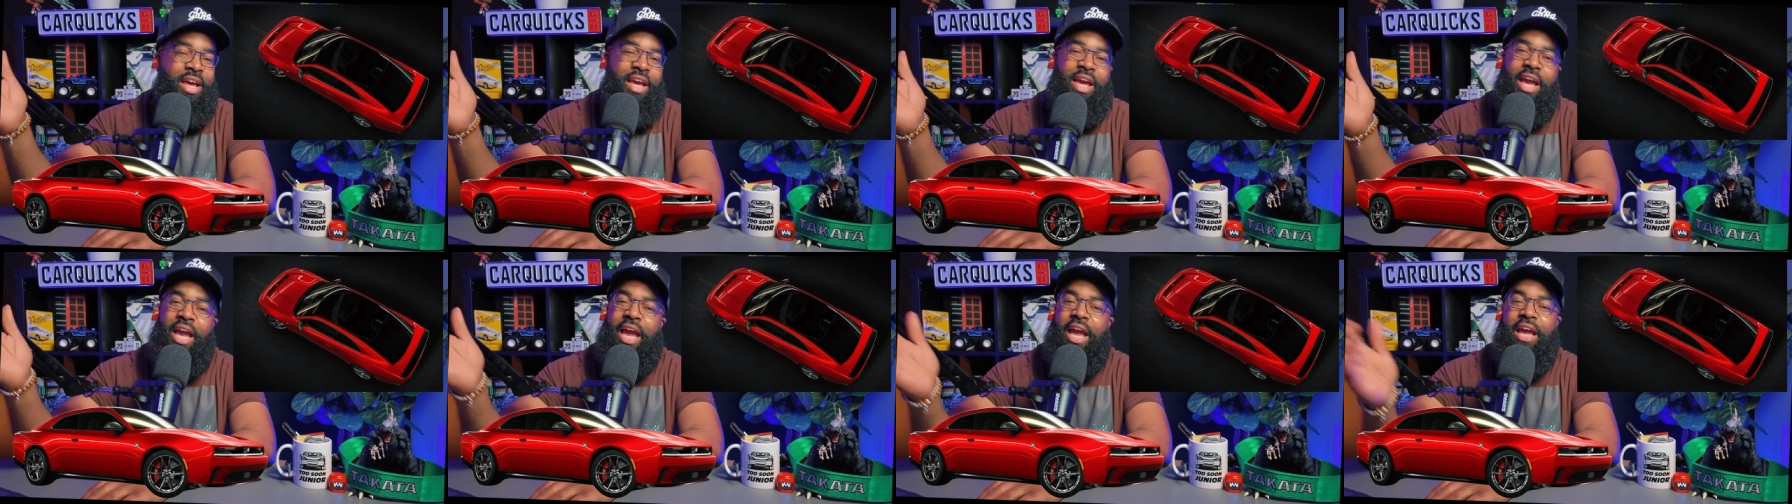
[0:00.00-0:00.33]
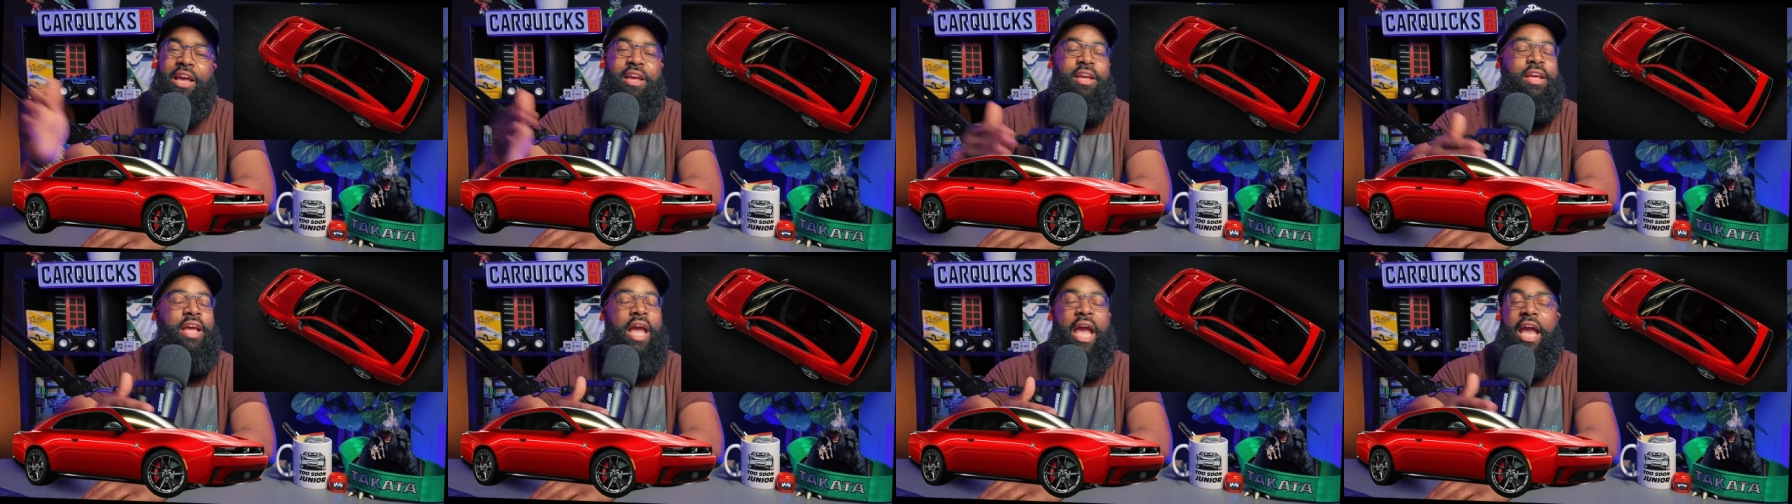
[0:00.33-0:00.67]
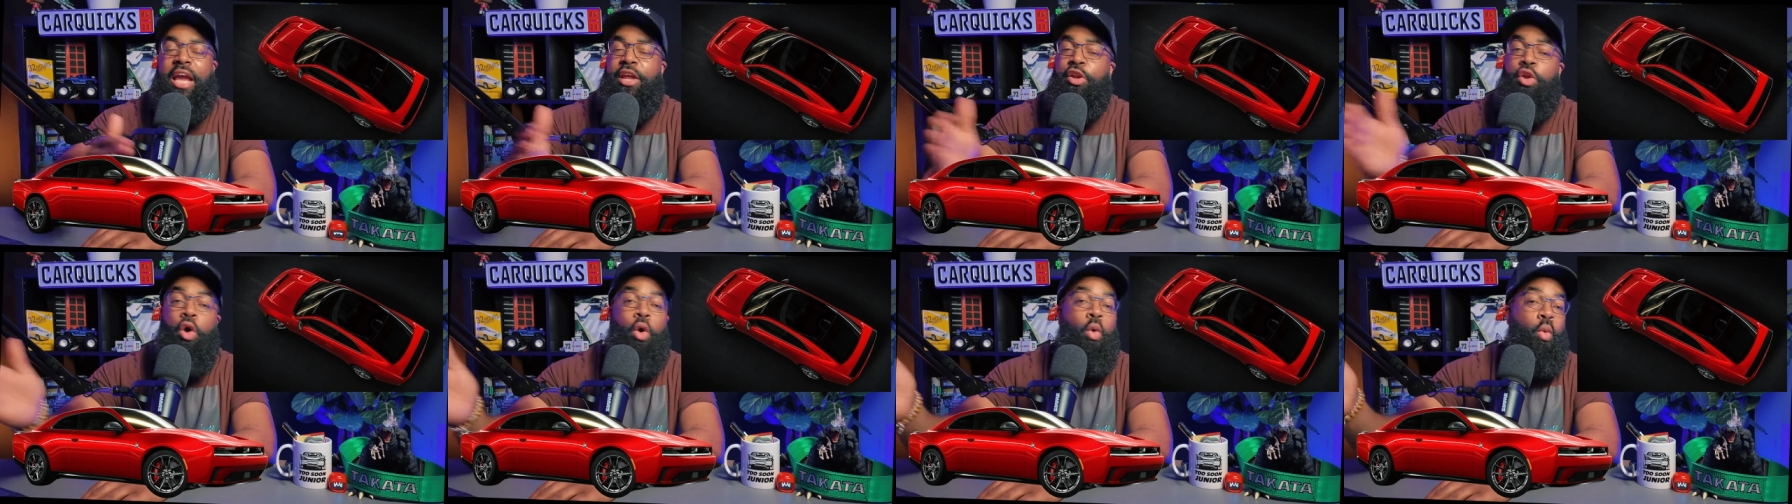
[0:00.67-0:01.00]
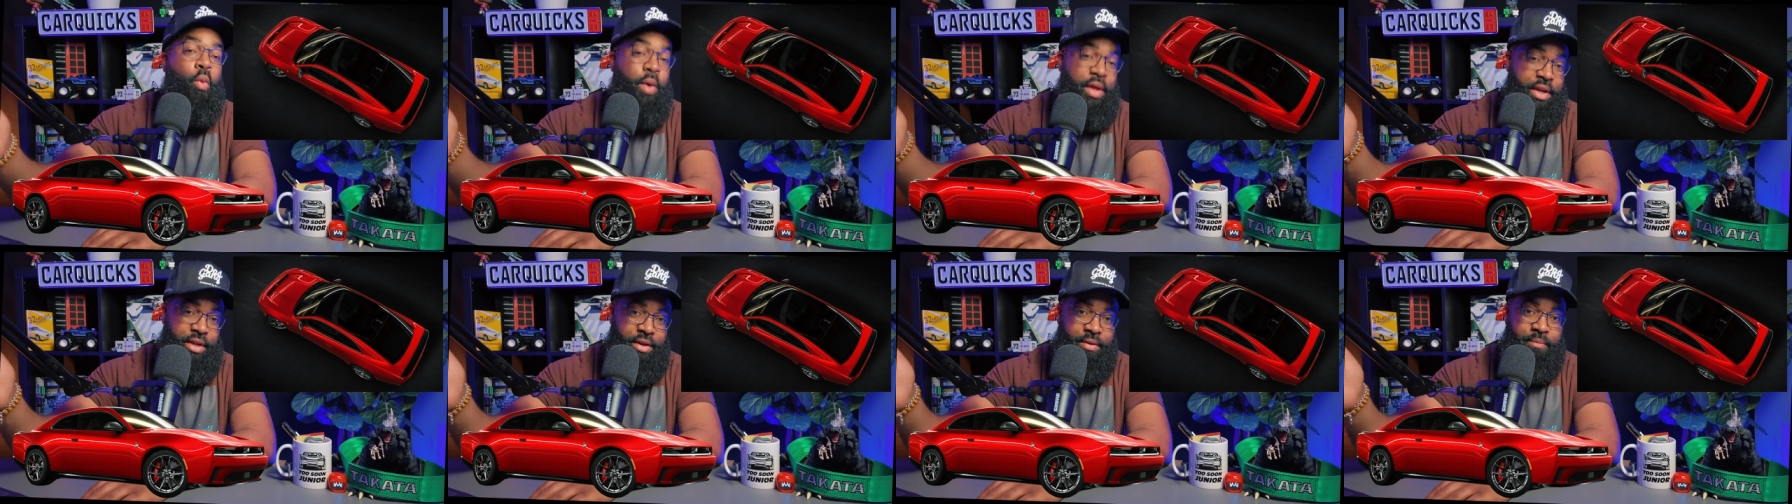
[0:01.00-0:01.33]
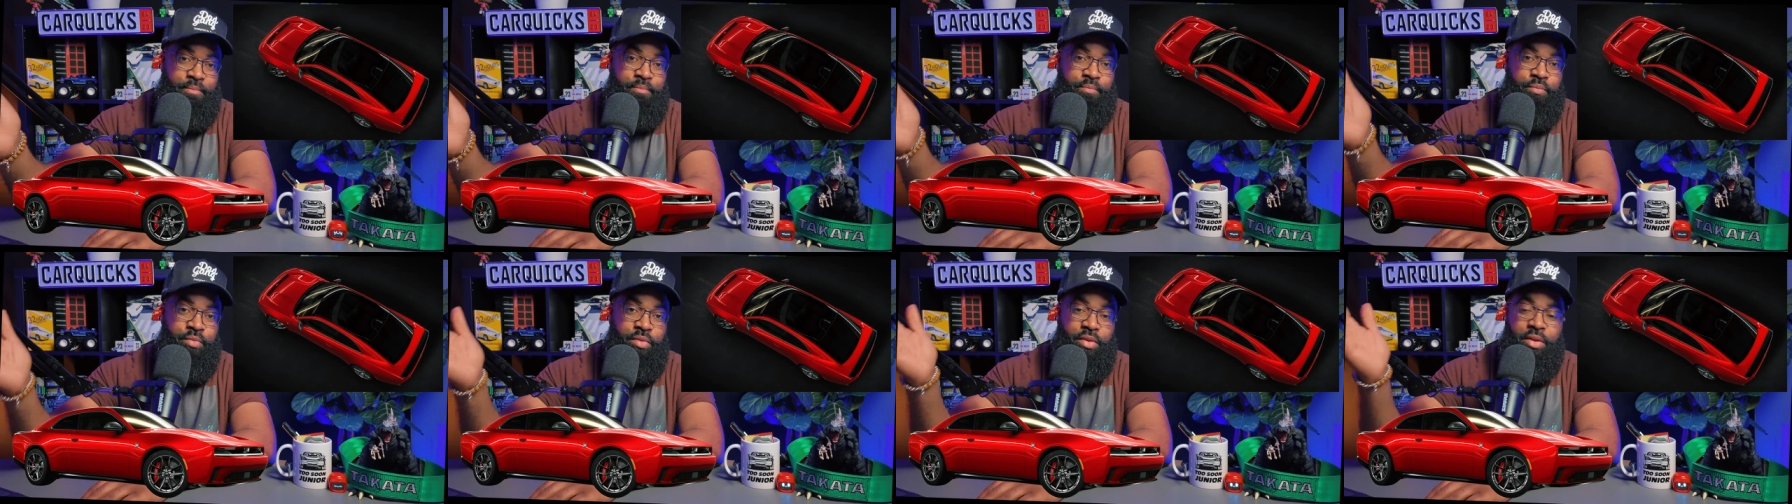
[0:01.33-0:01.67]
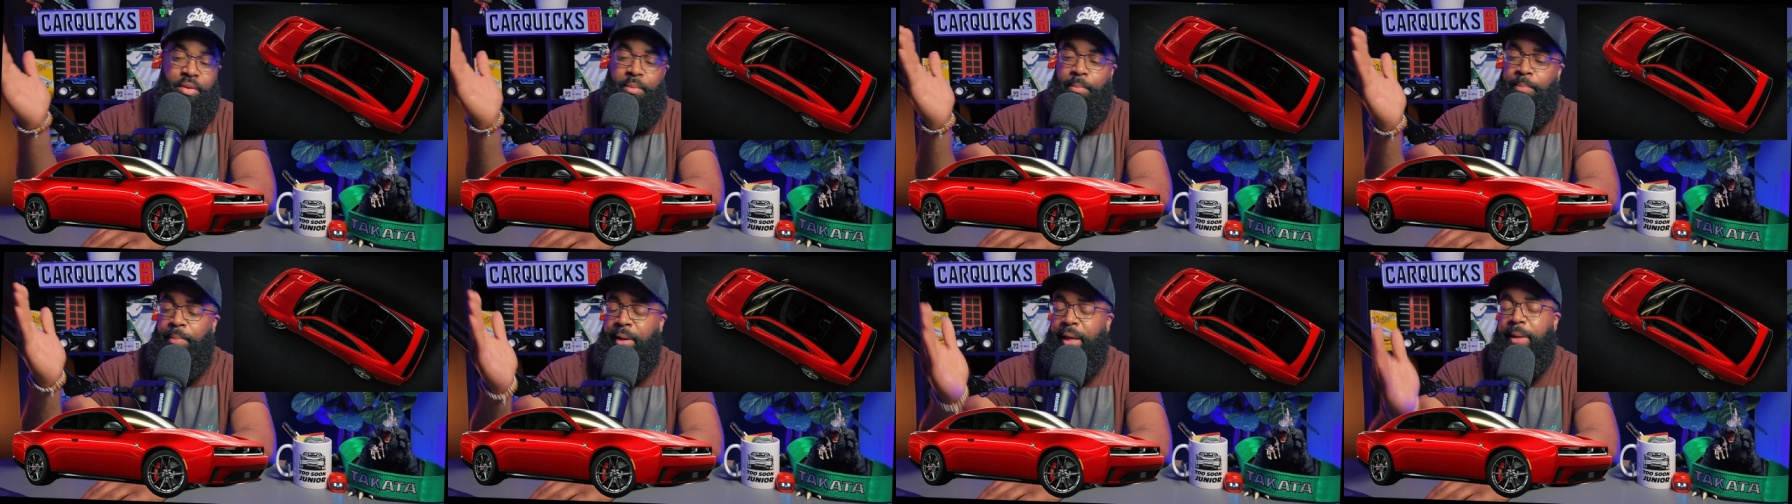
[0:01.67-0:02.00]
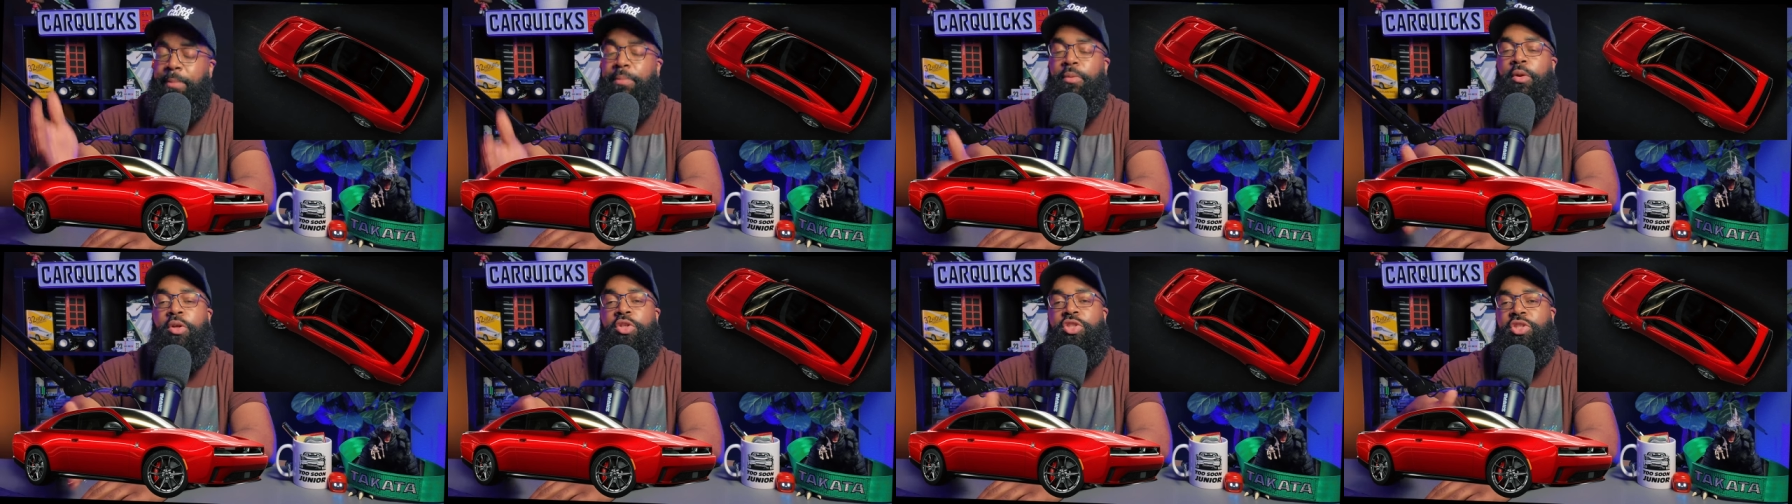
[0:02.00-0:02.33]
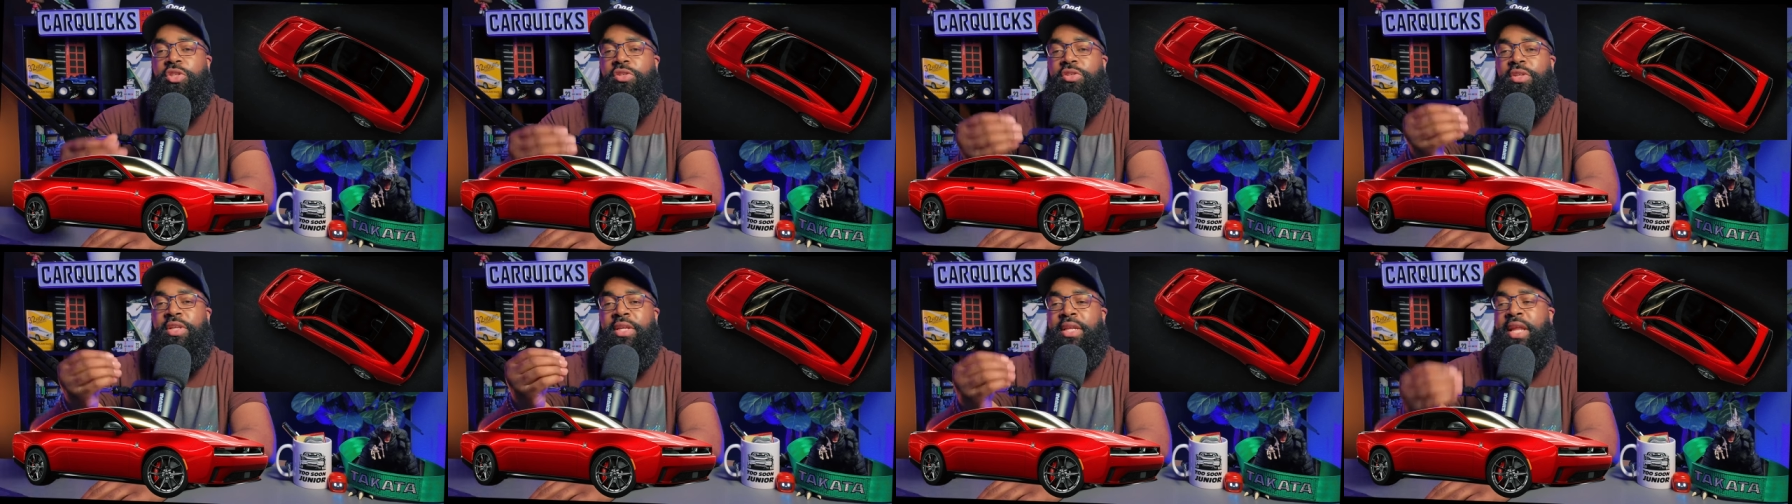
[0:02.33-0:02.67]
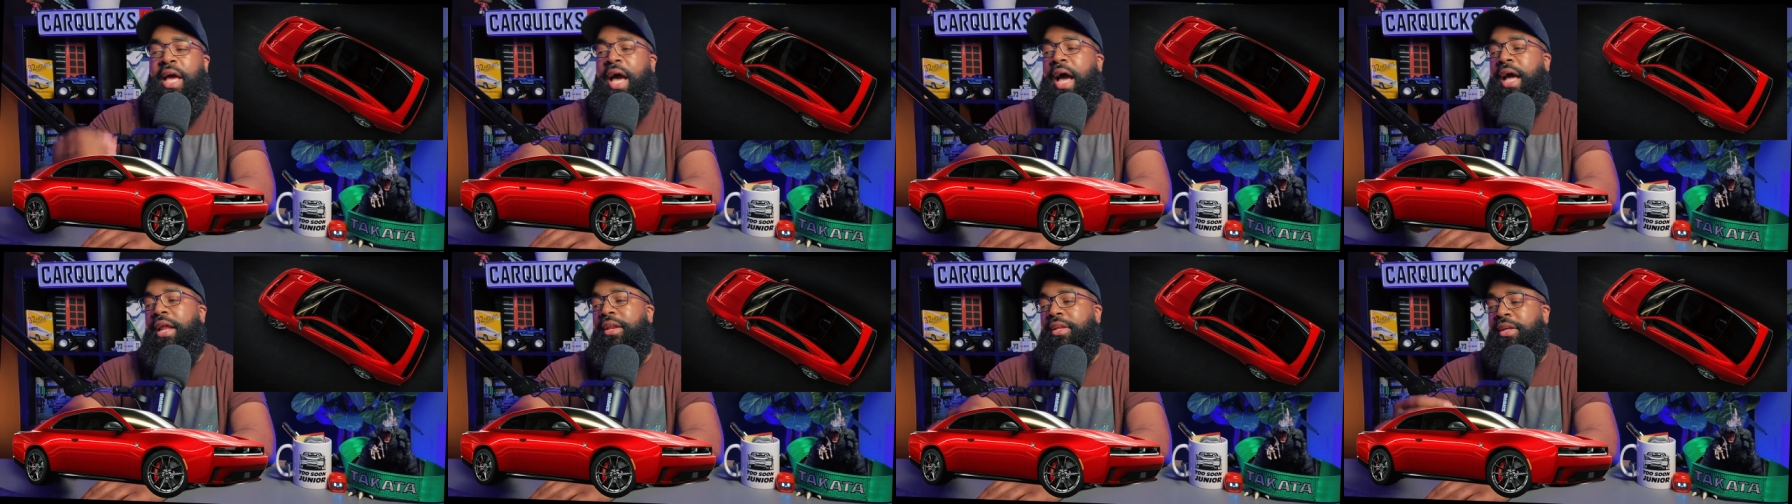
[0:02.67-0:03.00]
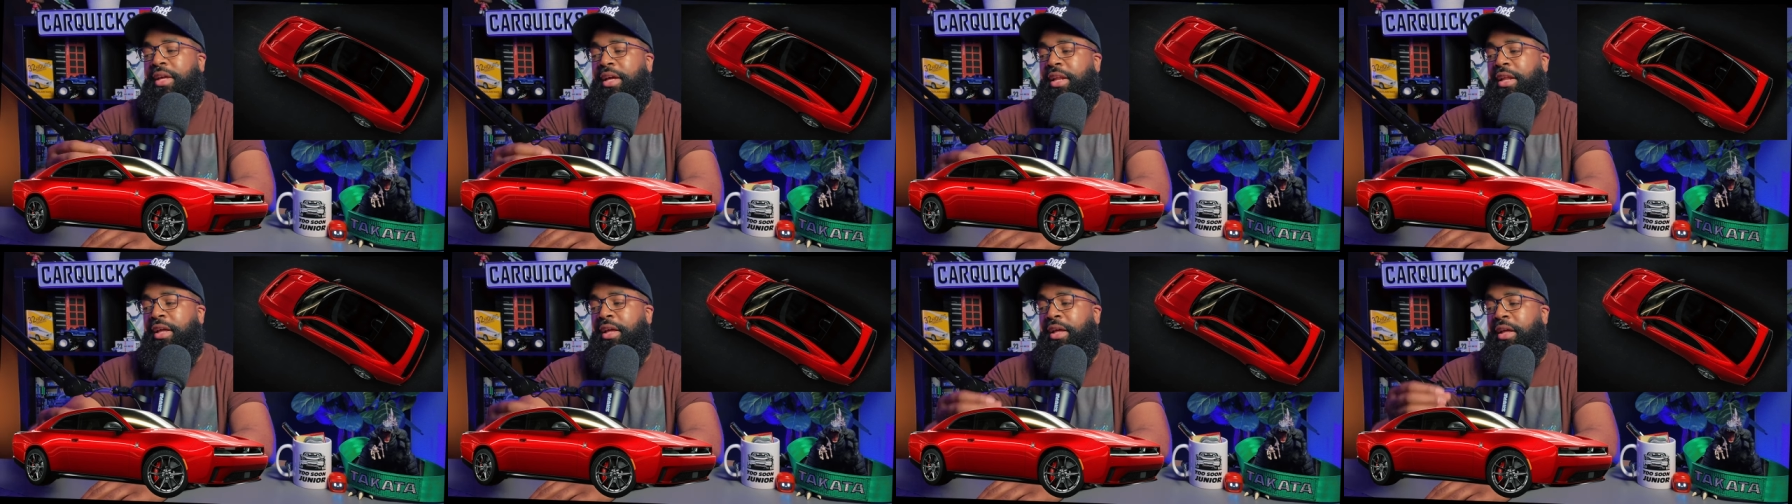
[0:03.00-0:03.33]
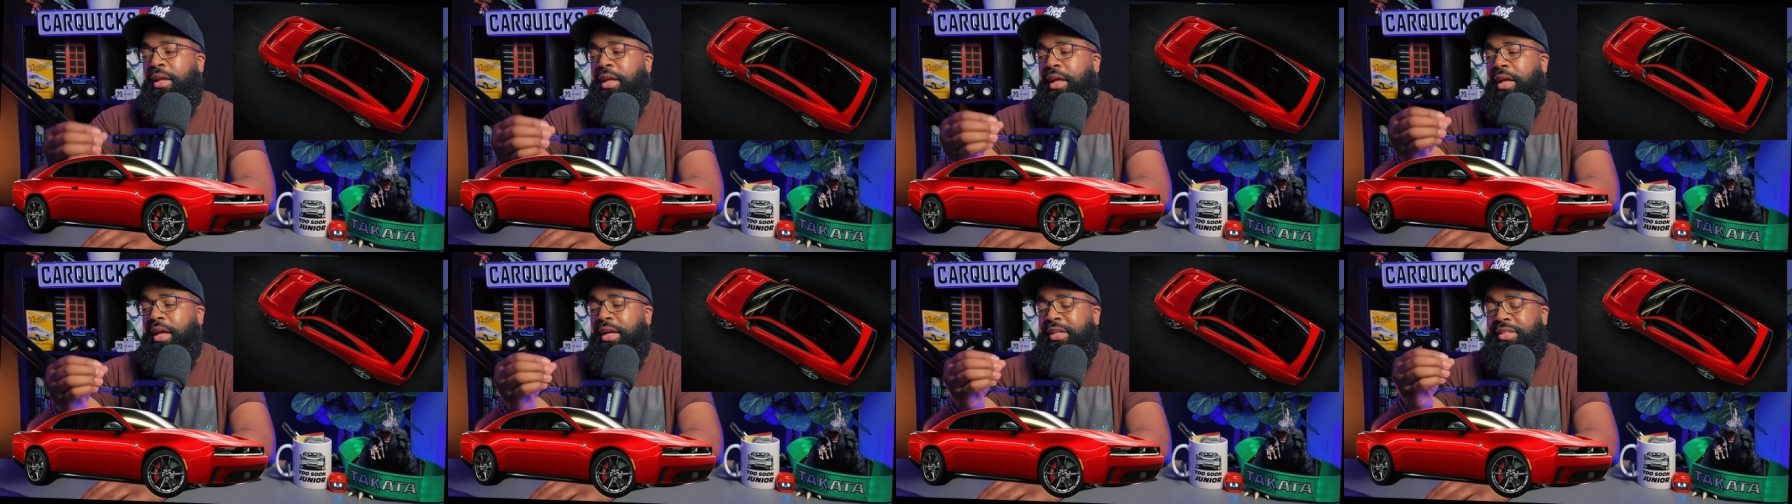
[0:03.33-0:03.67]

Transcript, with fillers: ain't, ain't no winning. People are just not going to